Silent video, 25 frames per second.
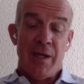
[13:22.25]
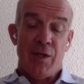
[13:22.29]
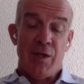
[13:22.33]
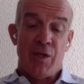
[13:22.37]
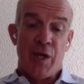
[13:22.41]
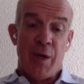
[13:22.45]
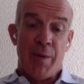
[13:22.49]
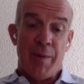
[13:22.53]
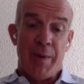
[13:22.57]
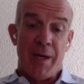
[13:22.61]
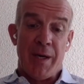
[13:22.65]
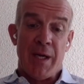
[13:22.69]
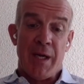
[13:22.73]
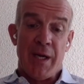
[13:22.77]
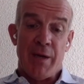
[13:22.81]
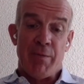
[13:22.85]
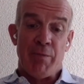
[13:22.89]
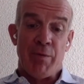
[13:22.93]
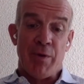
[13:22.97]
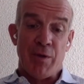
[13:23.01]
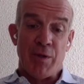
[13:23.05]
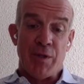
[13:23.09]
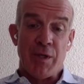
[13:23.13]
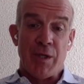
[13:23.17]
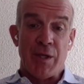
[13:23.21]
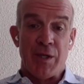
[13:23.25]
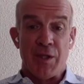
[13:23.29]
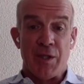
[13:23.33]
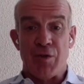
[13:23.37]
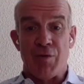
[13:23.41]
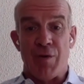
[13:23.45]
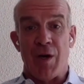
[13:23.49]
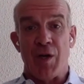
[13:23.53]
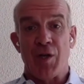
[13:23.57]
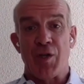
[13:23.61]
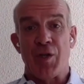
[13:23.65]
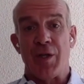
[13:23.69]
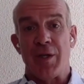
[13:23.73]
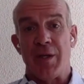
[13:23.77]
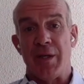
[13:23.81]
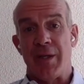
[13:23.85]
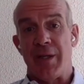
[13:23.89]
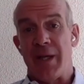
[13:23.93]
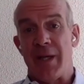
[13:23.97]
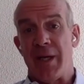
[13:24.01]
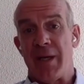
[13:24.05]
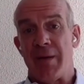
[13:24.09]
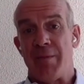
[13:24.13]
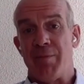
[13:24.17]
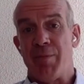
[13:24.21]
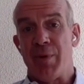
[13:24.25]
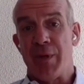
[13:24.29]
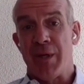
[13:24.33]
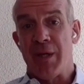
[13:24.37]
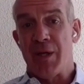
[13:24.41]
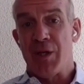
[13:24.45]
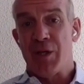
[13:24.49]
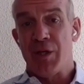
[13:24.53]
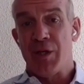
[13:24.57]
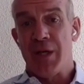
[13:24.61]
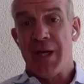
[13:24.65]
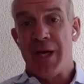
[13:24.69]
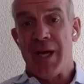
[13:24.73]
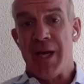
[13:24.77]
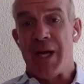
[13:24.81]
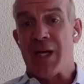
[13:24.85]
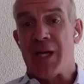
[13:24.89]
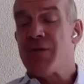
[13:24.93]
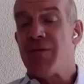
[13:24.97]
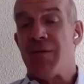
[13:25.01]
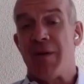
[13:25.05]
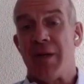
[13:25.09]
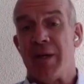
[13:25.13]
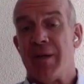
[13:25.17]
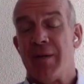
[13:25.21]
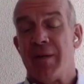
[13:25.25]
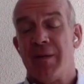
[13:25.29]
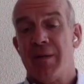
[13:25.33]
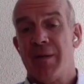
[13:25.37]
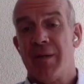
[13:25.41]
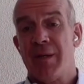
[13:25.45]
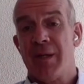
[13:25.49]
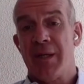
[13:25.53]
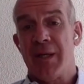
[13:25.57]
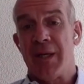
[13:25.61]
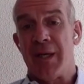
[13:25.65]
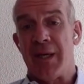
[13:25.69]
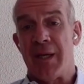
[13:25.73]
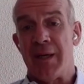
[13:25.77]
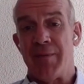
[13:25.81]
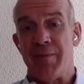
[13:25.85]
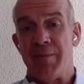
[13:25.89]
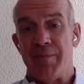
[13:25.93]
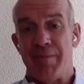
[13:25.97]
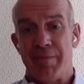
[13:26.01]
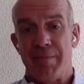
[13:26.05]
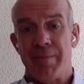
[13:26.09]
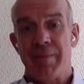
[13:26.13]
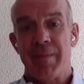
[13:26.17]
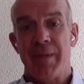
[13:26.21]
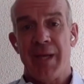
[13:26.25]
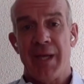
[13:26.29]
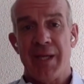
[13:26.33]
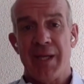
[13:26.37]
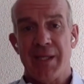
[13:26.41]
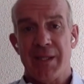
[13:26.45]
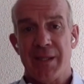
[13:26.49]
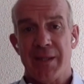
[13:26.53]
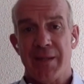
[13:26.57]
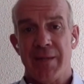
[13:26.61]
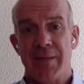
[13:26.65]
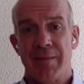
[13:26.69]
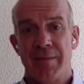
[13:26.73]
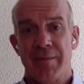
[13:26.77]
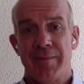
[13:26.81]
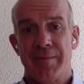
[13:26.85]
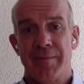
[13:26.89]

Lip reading: show a clear route to construction and then production and cash flow. Yes.